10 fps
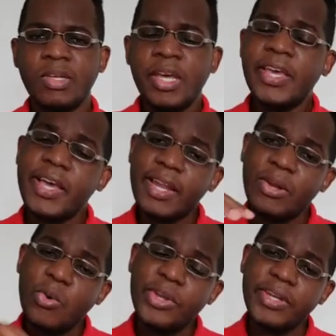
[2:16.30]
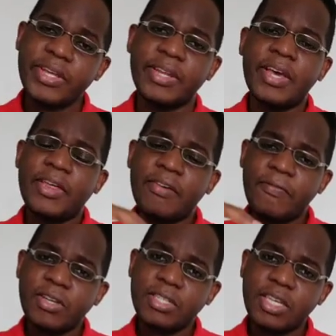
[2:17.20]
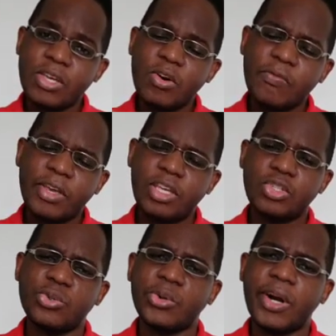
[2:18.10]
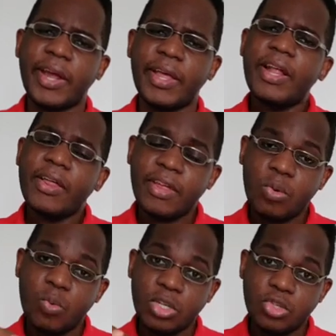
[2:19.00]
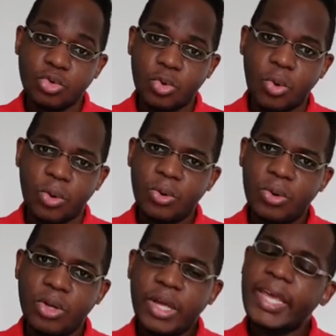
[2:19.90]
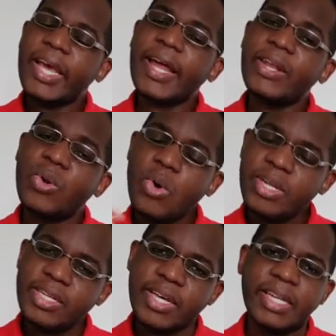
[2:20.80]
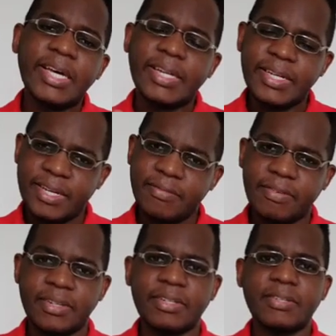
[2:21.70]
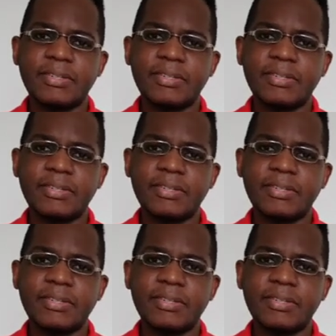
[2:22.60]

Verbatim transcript: He anointed the first king of Israel, that was Saul. He anointed David.